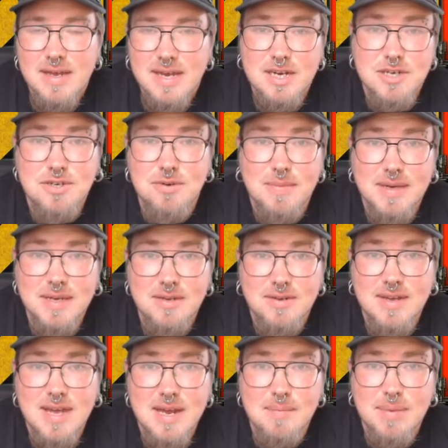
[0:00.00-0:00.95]
Assuming
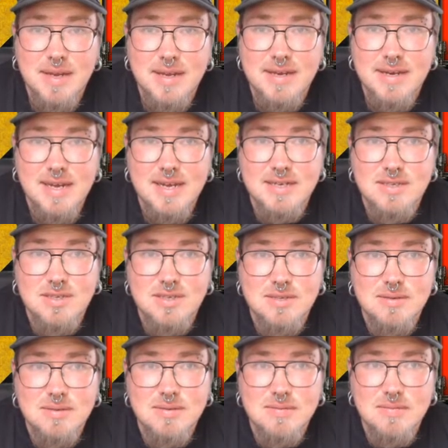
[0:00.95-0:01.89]
you can play
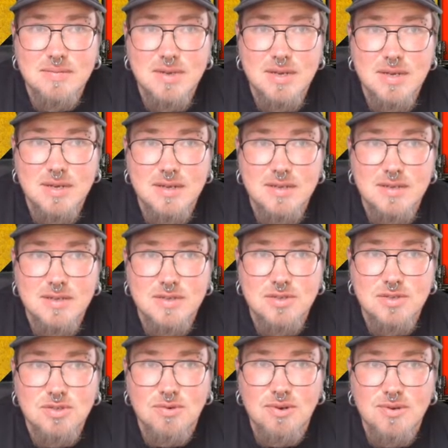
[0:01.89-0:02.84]
Knights
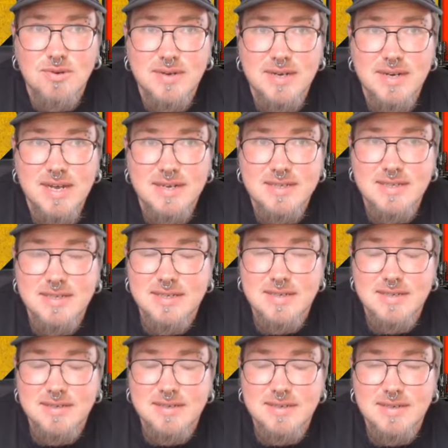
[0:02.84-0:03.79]
solo in 9th
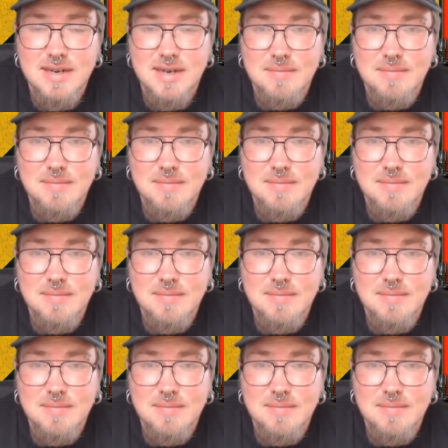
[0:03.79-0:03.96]
edition.